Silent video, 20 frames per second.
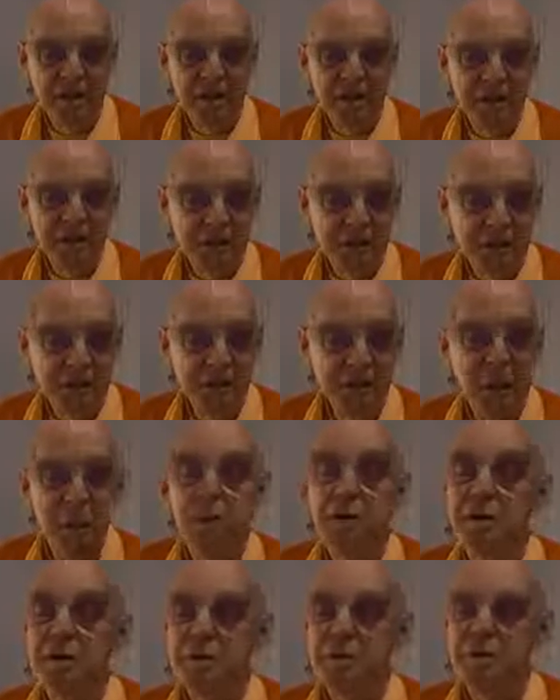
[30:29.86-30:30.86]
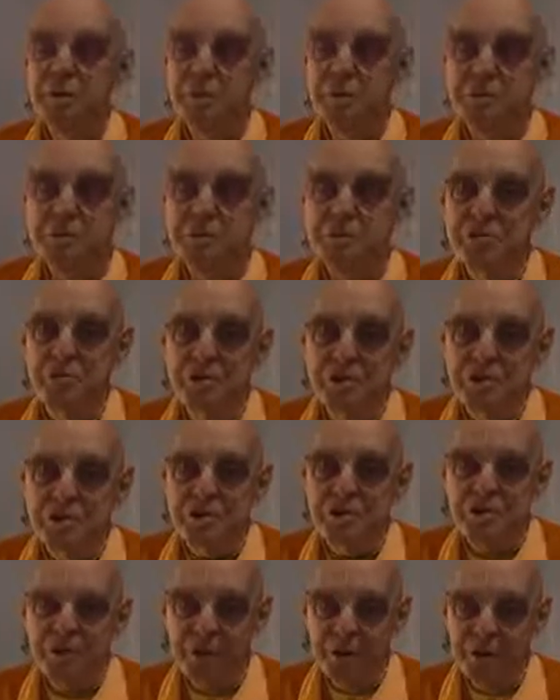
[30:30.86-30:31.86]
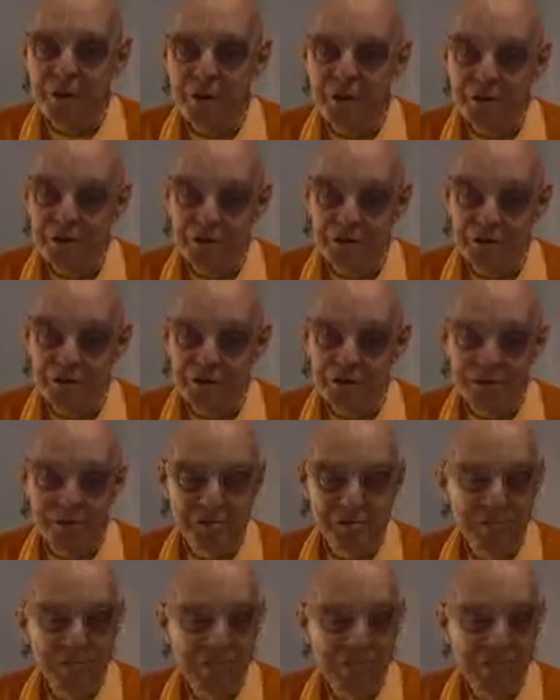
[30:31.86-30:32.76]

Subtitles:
there are no spiritual considerations.